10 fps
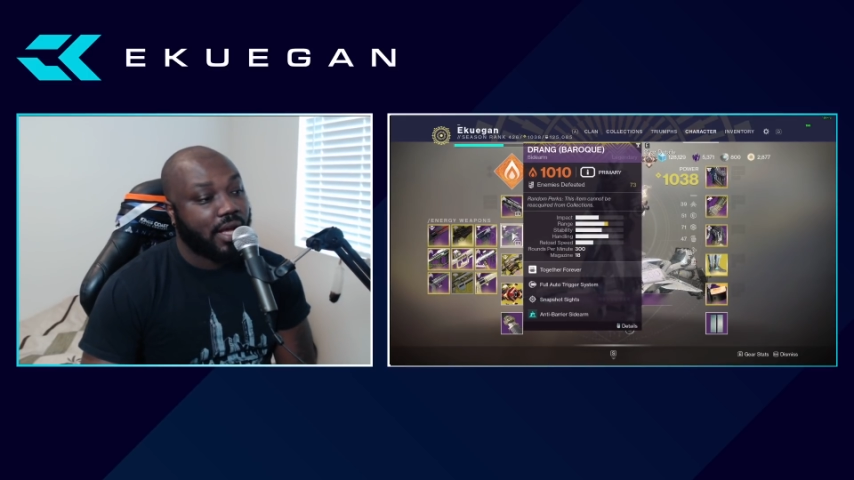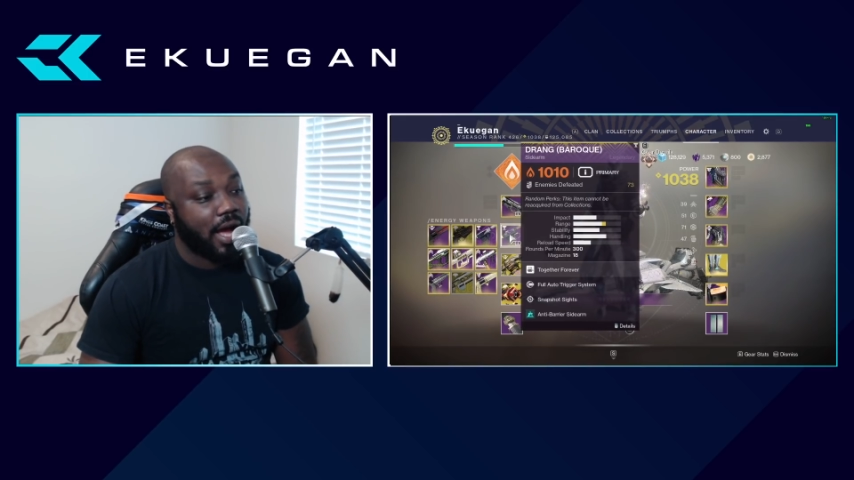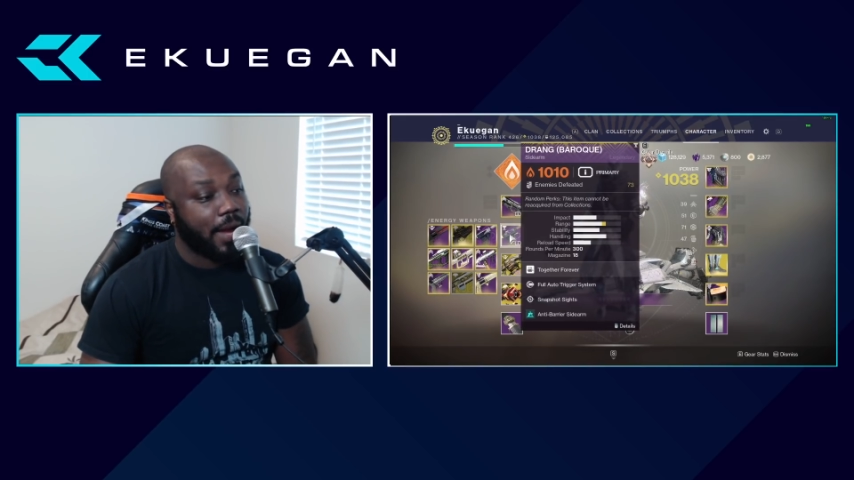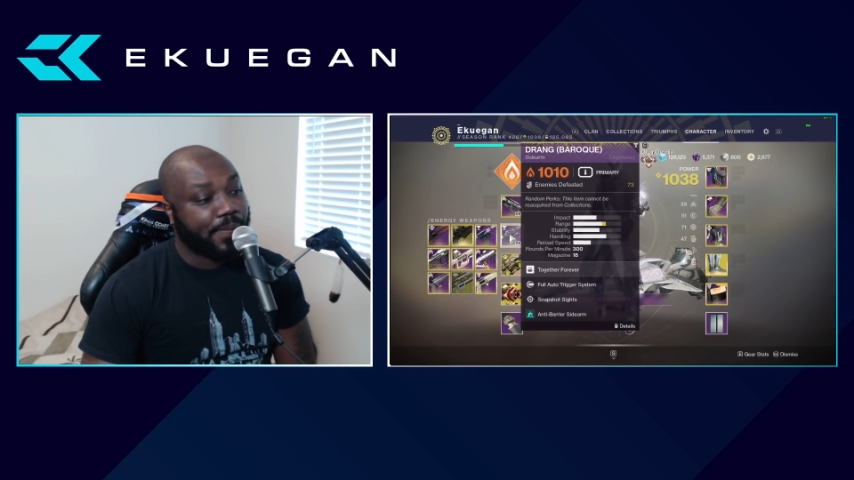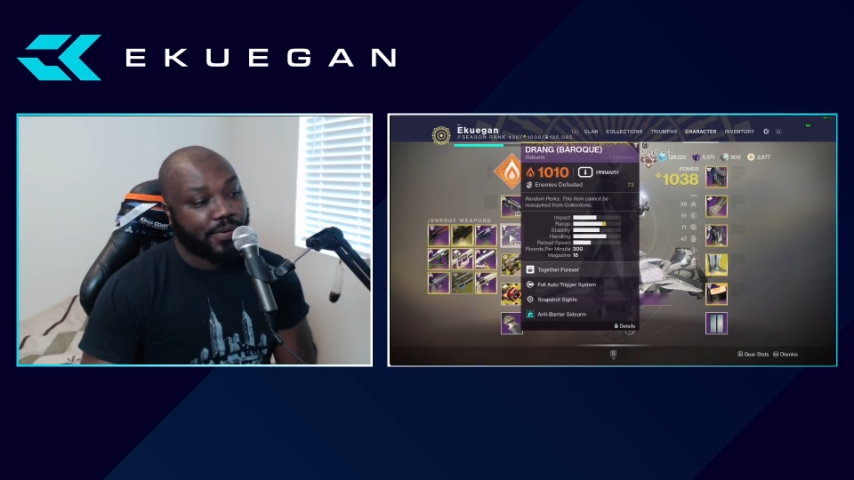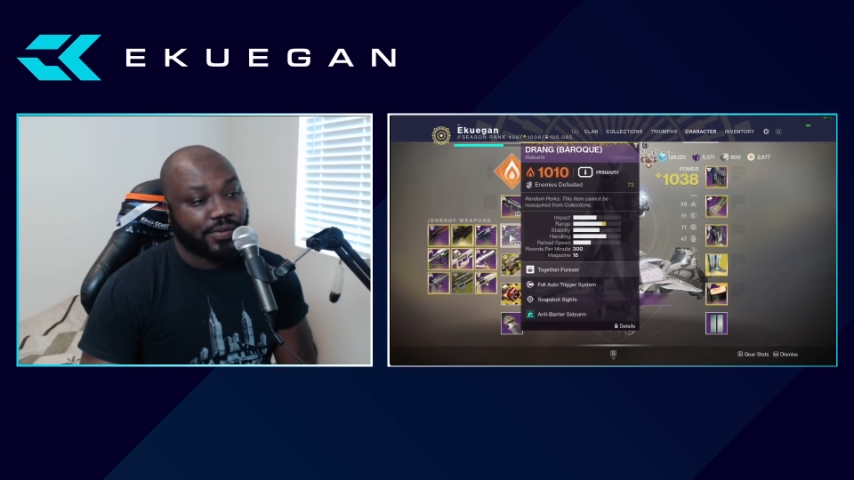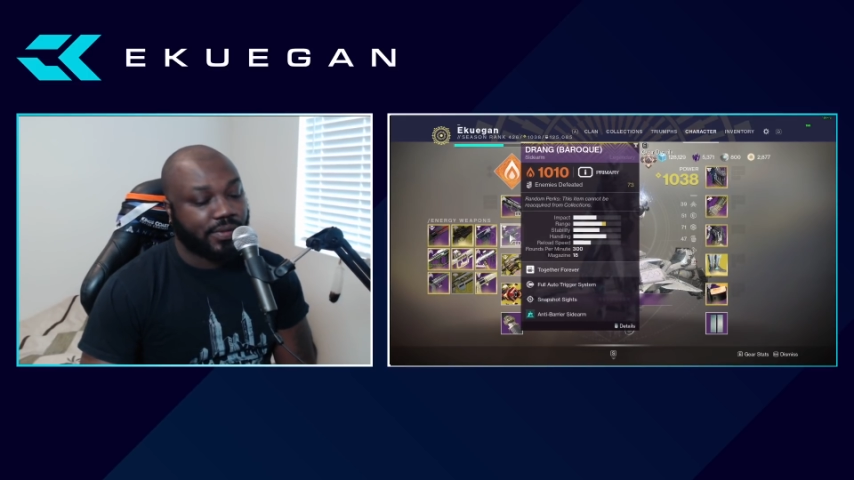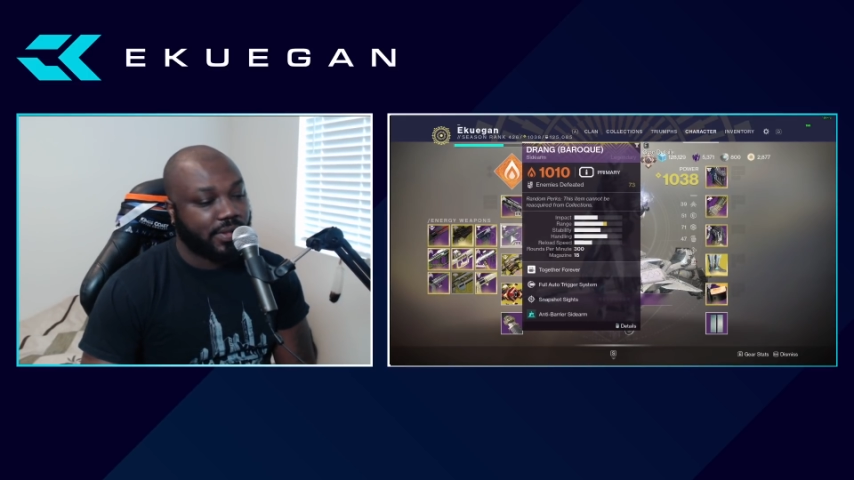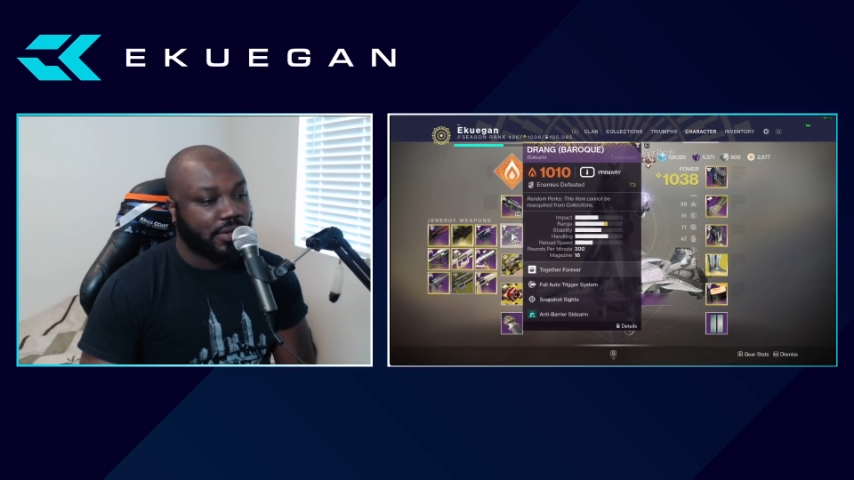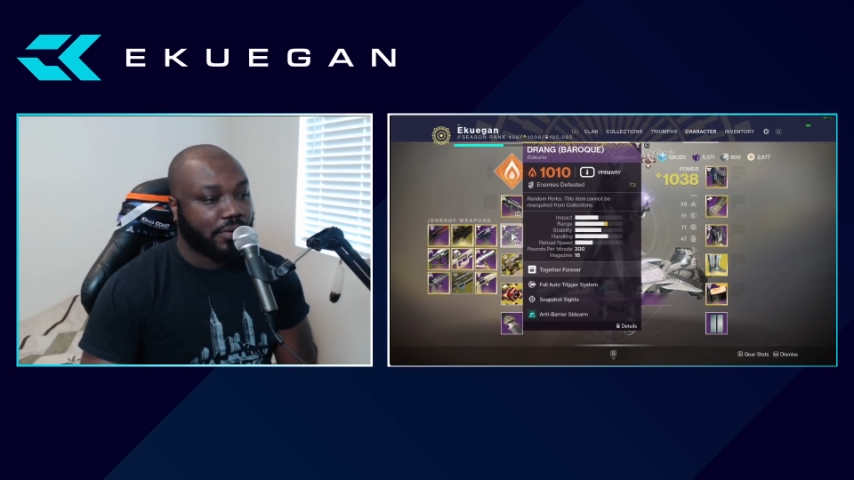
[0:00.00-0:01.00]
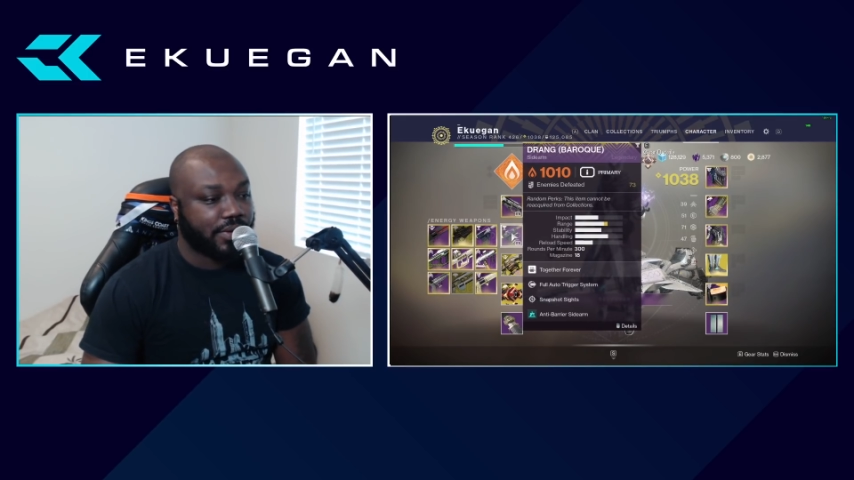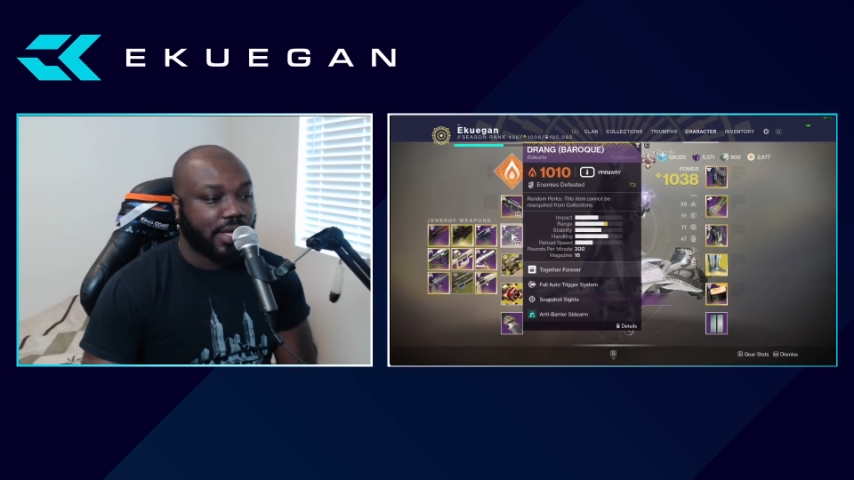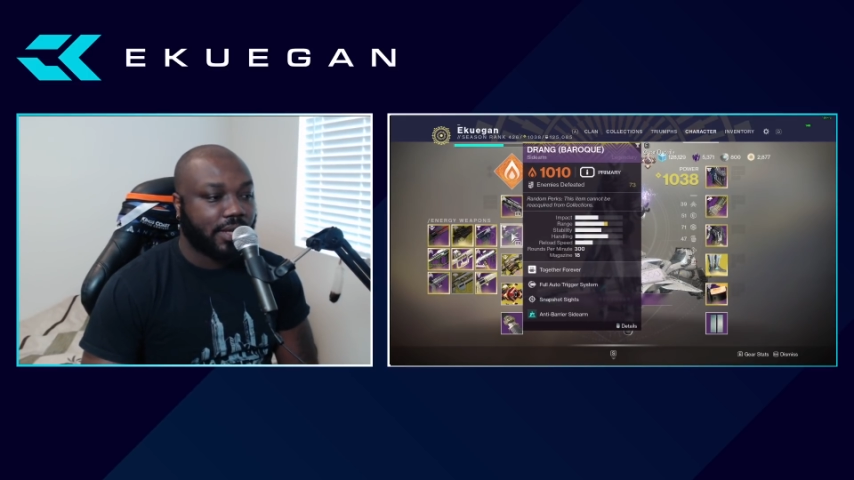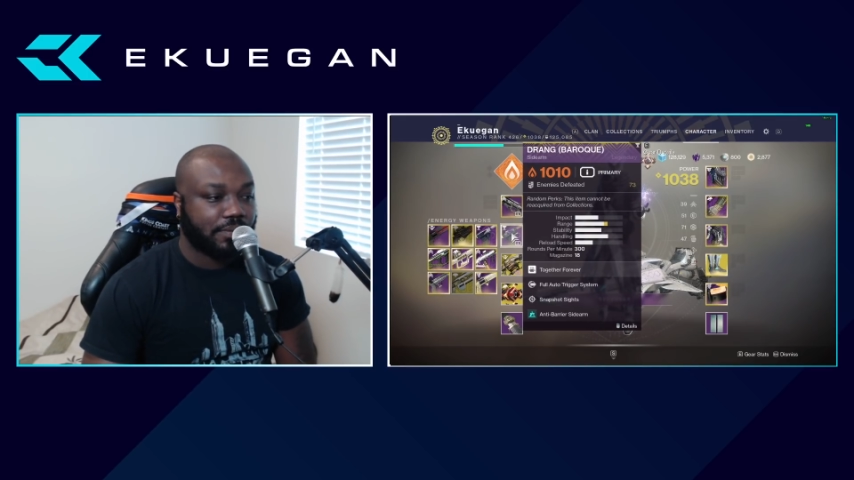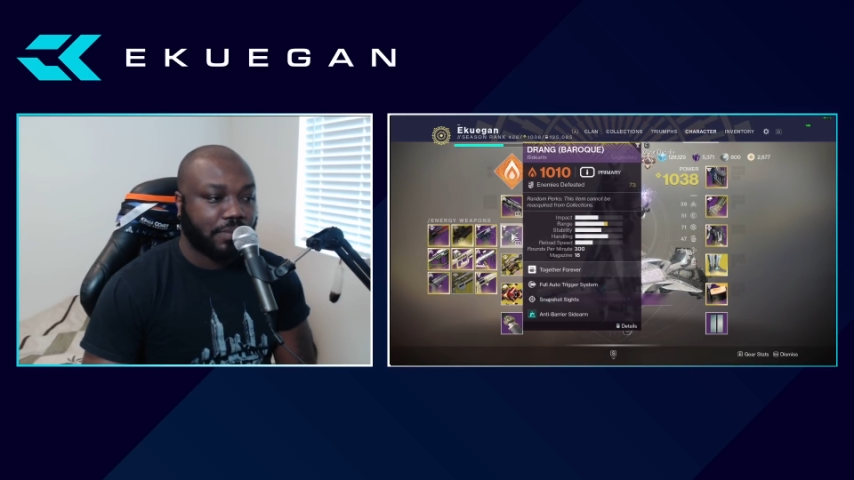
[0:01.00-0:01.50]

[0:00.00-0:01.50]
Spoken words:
I personally don't think